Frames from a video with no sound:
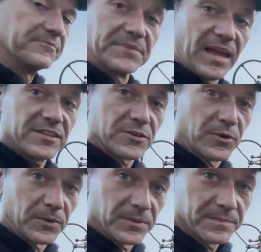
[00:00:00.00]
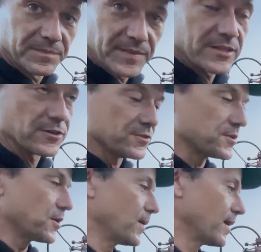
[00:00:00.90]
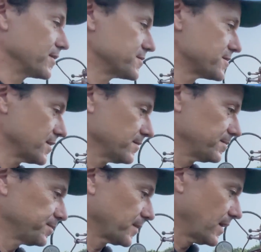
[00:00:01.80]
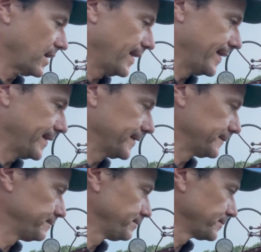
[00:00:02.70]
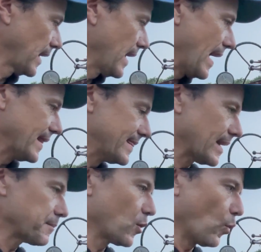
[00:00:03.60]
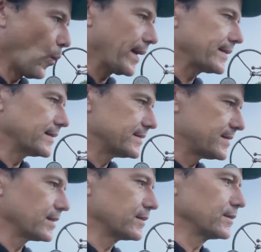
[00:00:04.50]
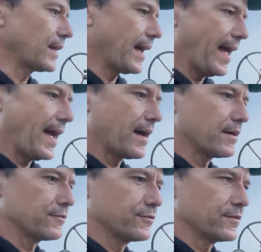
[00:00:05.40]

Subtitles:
that's cool. That's also going on this thing. I think I'm gonna wait until I have